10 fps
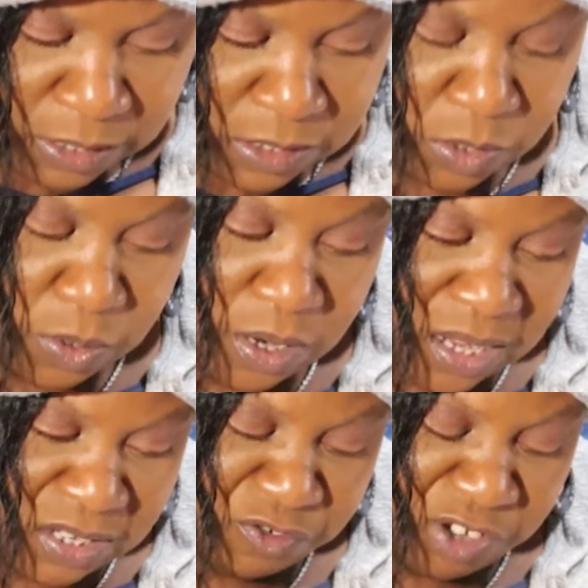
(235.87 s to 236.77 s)
So
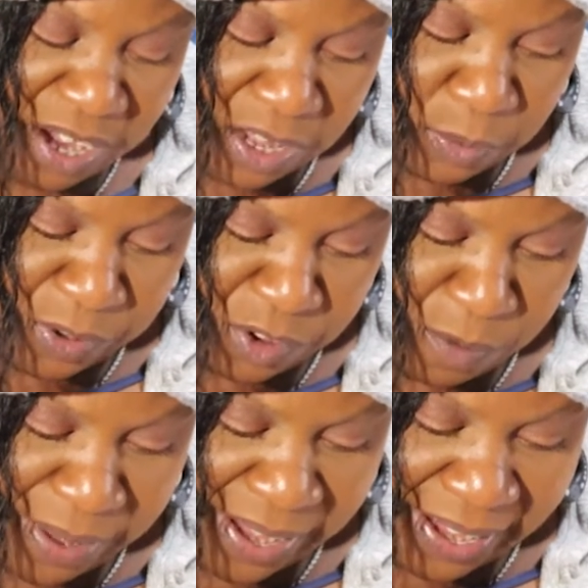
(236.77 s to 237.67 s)
loss of child, whether
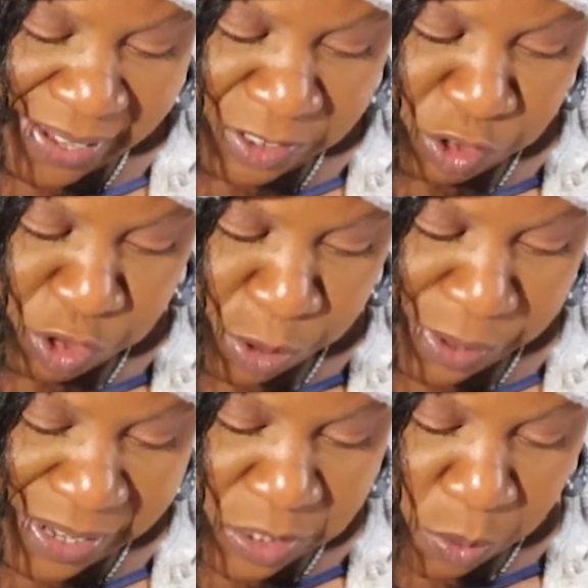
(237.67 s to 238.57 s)
by
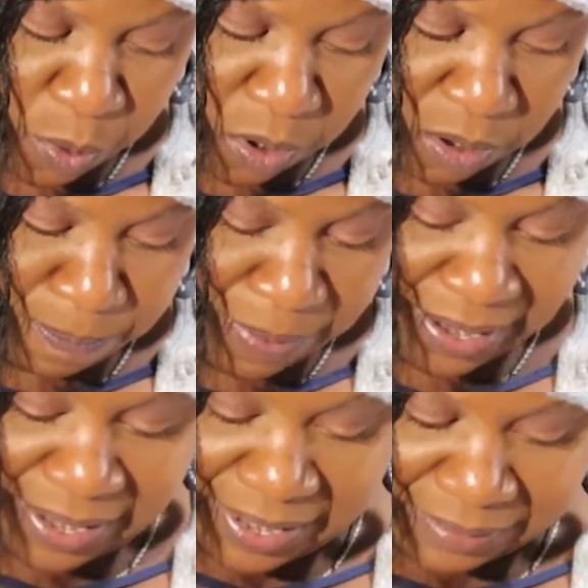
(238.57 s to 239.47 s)
choice or
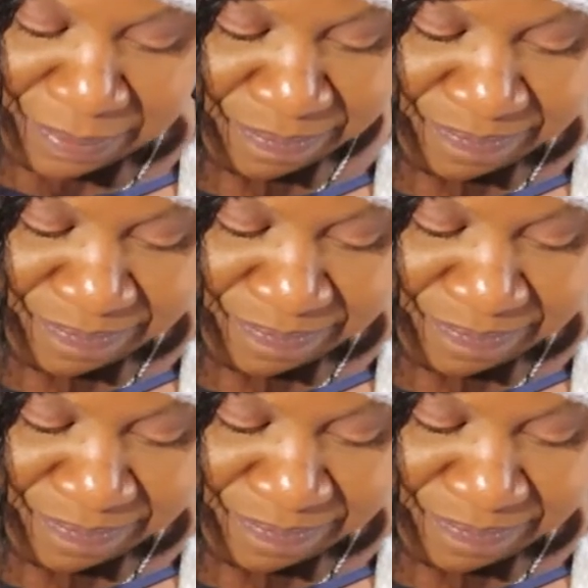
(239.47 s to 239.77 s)
by